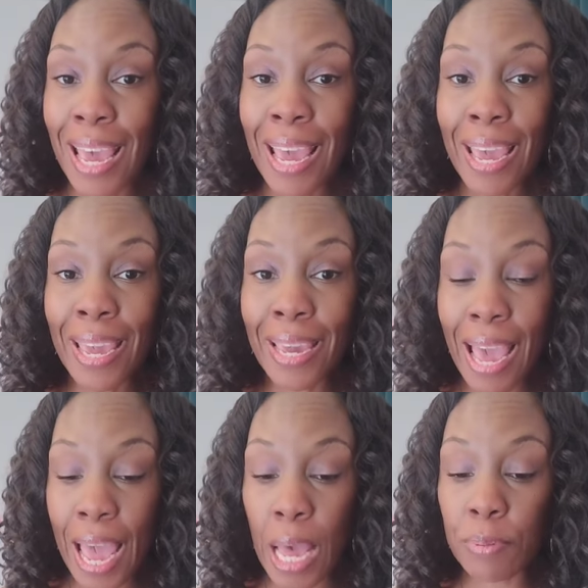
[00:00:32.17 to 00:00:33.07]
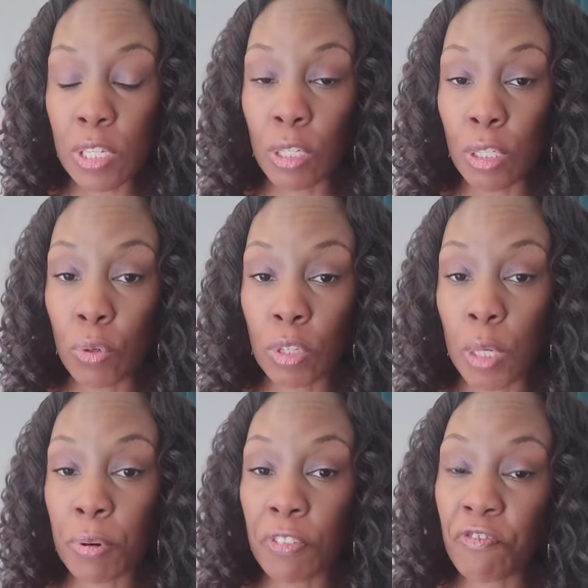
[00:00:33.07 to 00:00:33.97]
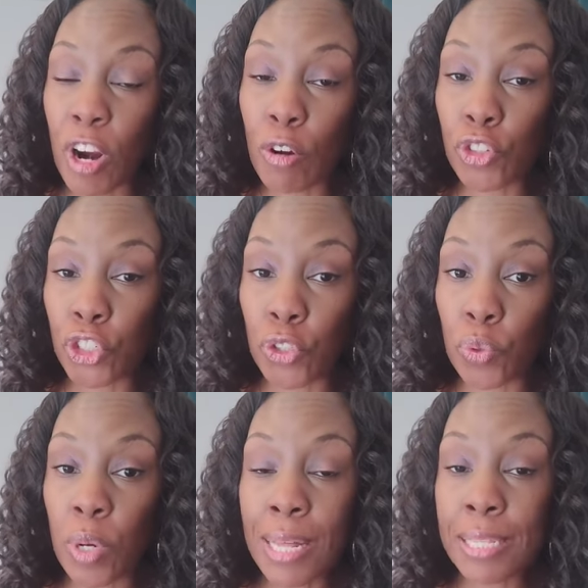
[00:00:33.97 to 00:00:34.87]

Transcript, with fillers: he absolutely prefers you